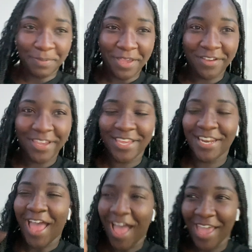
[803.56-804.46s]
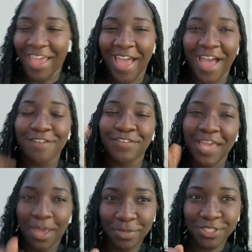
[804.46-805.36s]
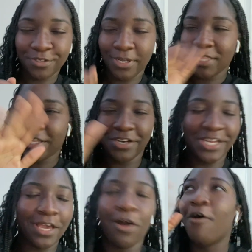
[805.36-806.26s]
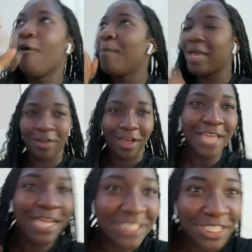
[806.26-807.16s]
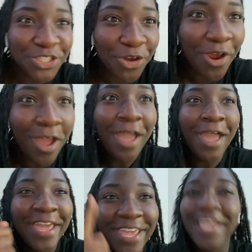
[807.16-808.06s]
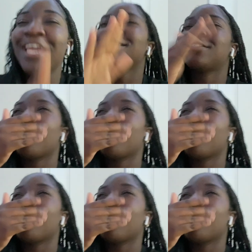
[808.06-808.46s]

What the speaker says: period, I have chemistry. Literally, oh my god, that teacher, he is